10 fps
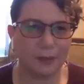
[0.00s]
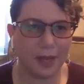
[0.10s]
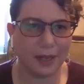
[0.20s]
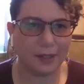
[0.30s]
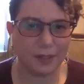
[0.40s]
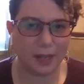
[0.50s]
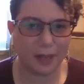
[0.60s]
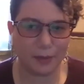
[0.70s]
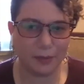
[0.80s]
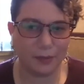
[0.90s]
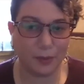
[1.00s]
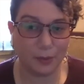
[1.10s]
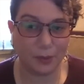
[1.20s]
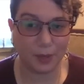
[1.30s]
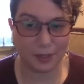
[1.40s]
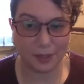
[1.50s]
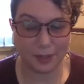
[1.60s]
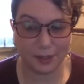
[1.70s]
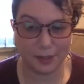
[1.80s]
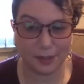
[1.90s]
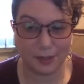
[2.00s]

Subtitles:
actually have a few questions.